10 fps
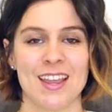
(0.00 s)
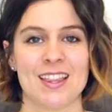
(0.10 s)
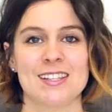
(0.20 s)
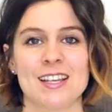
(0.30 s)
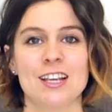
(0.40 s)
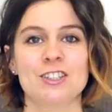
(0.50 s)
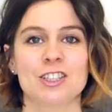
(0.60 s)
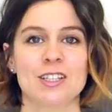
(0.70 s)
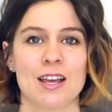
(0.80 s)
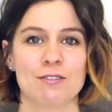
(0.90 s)
The saying
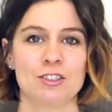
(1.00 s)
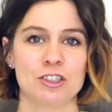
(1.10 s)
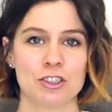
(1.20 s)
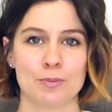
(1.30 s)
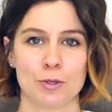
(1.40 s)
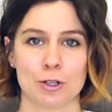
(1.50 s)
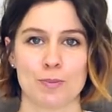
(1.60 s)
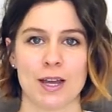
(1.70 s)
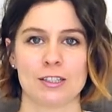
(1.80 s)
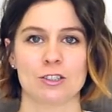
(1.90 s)
should never judge a book
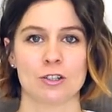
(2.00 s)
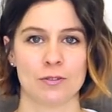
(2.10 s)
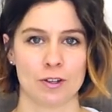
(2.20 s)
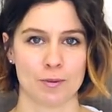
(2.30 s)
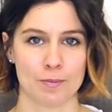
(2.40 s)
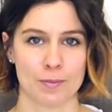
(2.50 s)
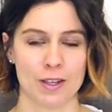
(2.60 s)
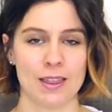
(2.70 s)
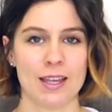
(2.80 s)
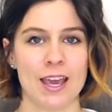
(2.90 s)
by its cover, but
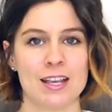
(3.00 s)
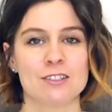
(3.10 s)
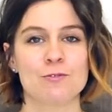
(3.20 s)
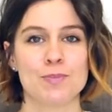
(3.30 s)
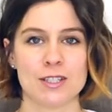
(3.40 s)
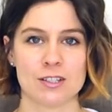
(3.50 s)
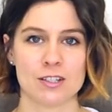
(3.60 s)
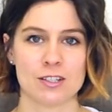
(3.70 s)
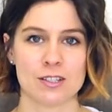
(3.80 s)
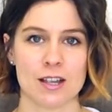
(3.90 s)
in the case of
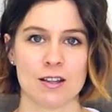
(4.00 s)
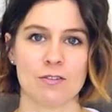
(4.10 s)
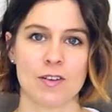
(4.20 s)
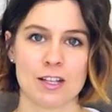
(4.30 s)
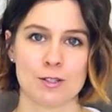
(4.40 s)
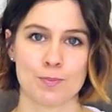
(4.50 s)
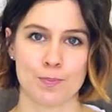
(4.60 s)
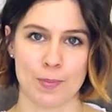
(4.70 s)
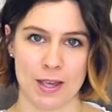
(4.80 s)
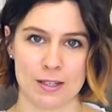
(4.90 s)
business and the fast
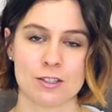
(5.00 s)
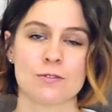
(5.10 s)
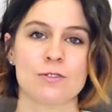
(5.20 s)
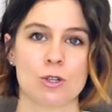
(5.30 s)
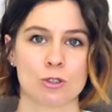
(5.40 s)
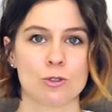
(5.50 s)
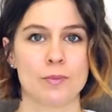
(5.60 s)
pace of social